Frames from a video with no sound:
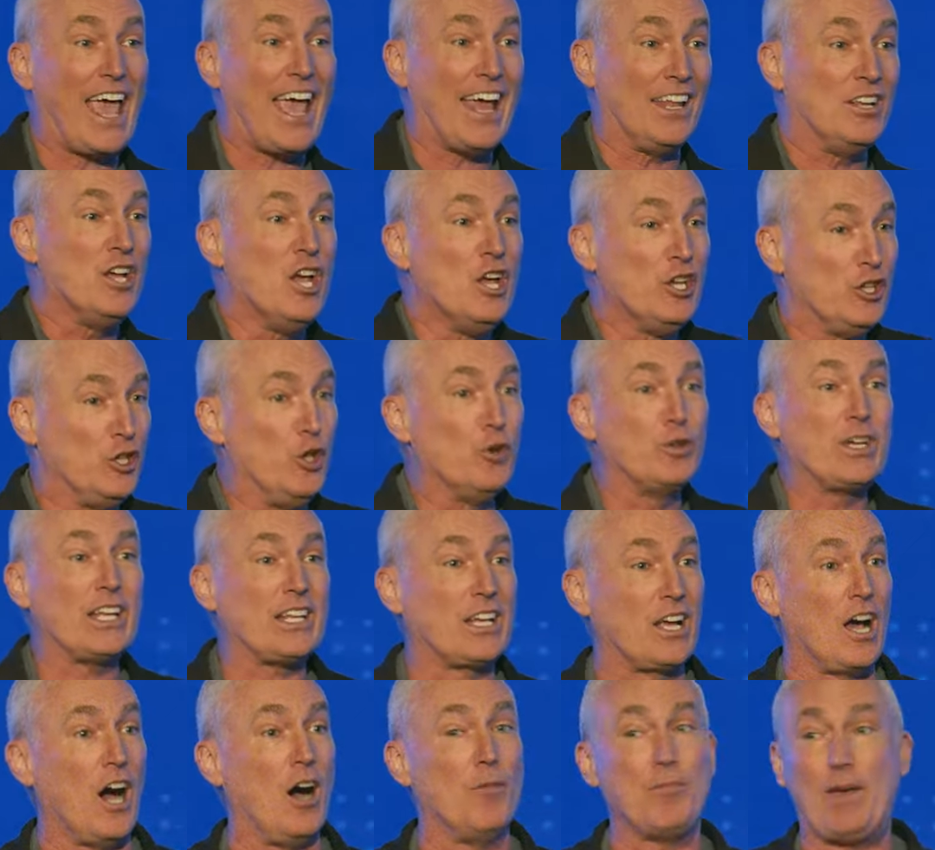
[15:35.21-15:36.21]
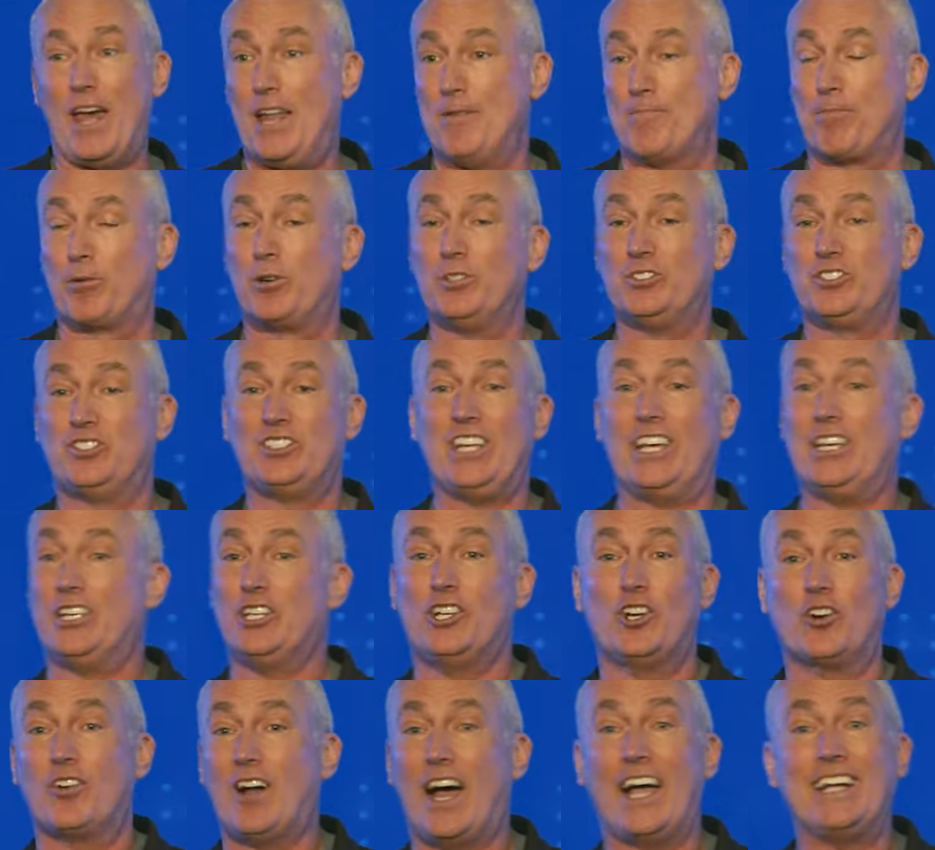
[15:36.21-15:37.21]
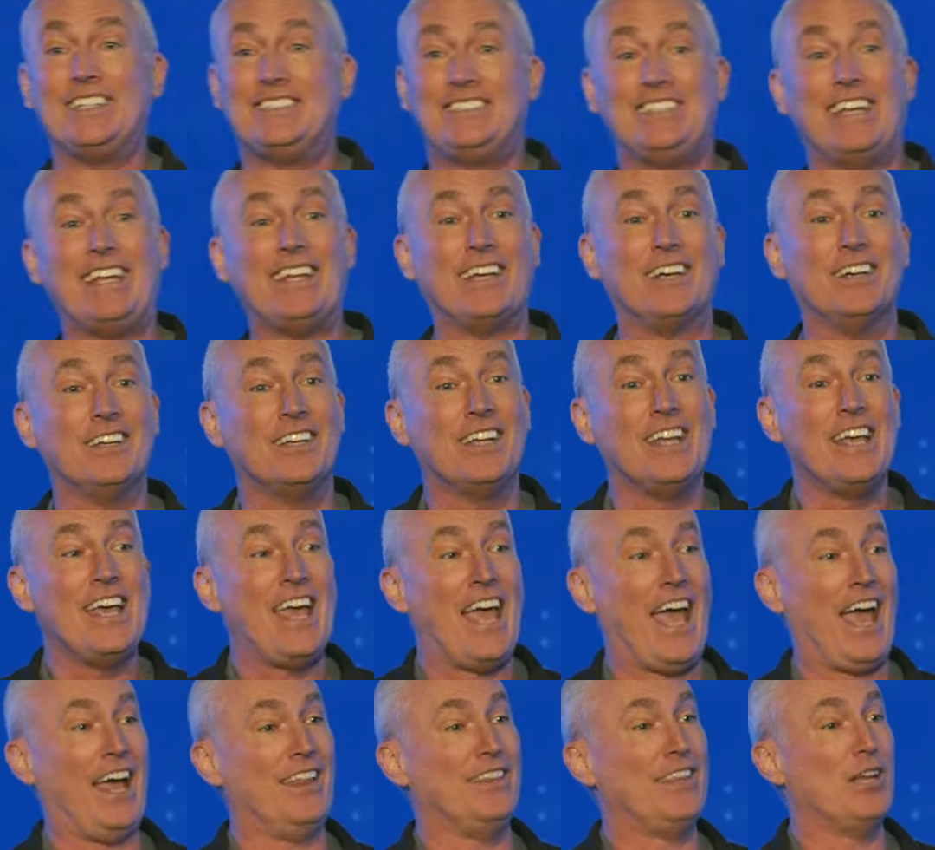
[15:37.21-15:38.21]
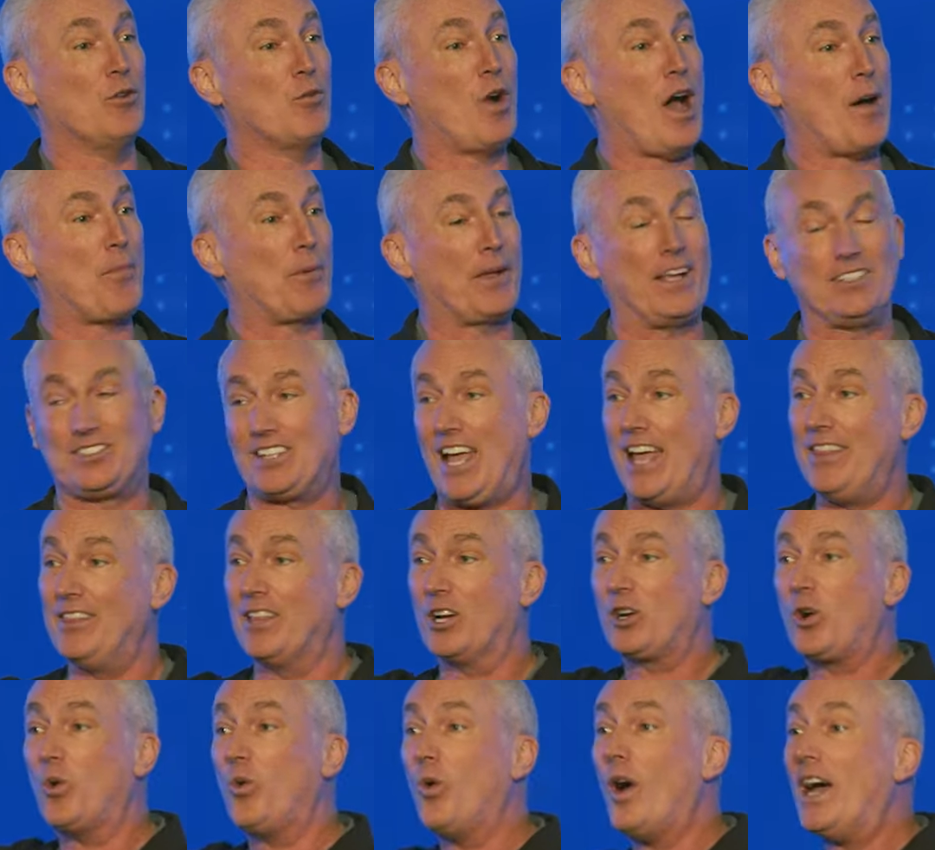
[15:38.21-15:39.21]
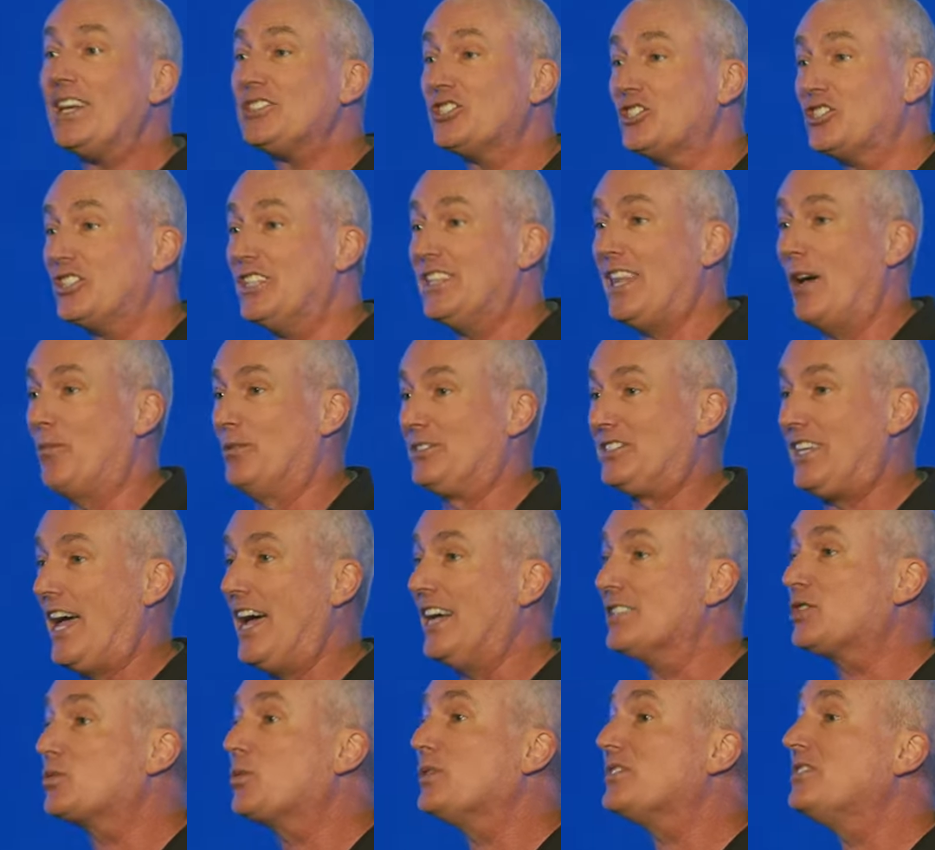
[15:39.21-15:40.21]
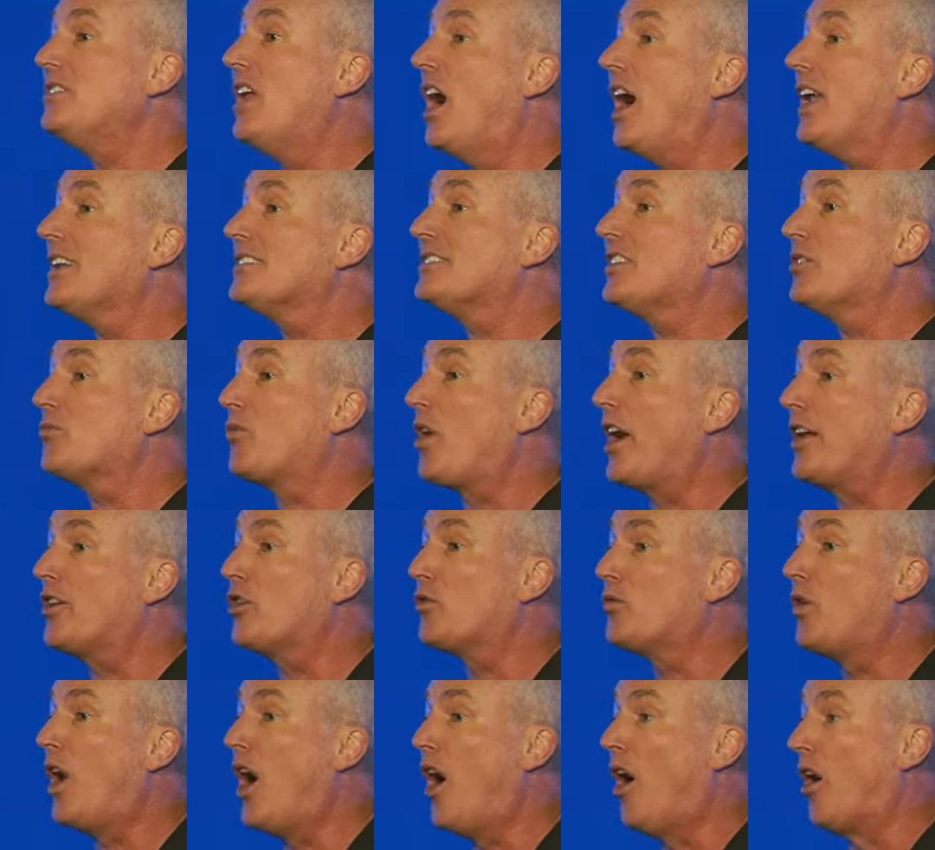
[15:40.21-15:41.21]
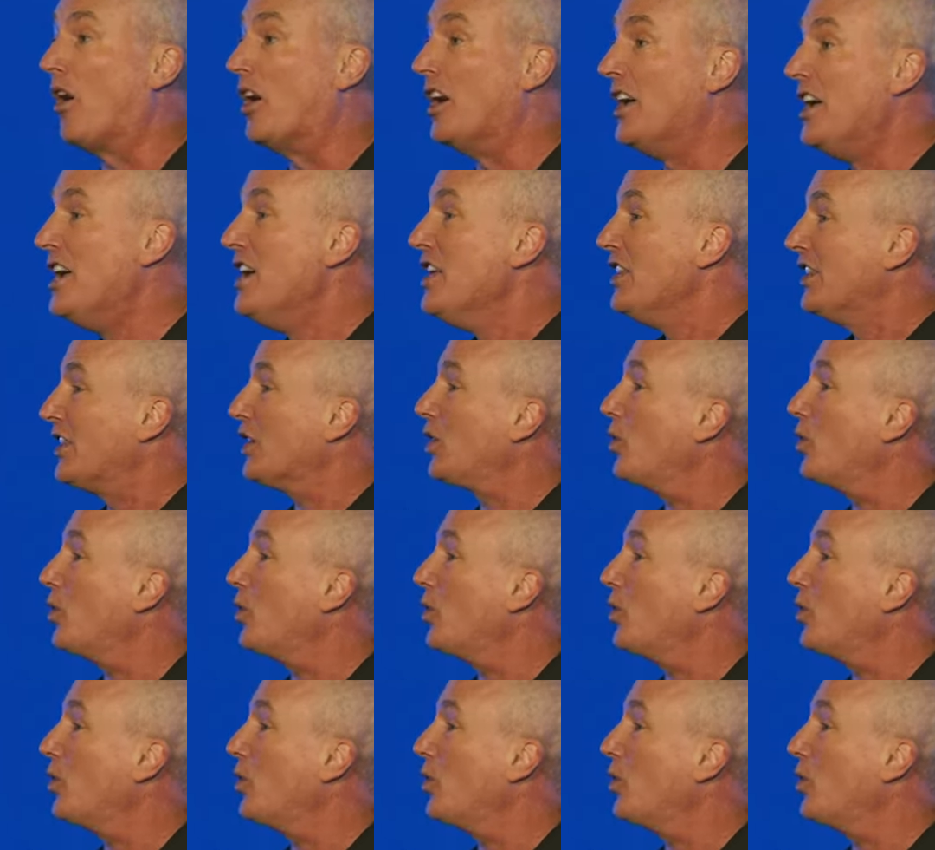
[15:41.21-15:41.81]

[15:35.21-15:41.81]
And you could come and present present your idea at the Areopagus. And the question that was asked was not is it right or wrong? The